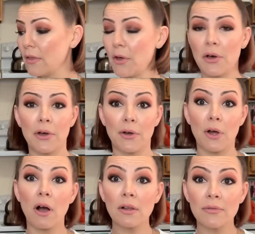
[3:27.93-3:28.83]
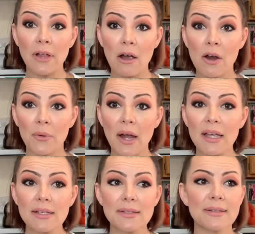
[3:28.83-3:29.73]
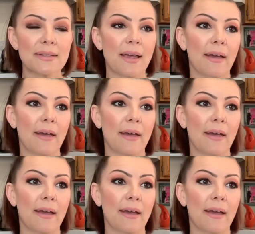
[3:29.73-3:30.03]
the cauliflower rice.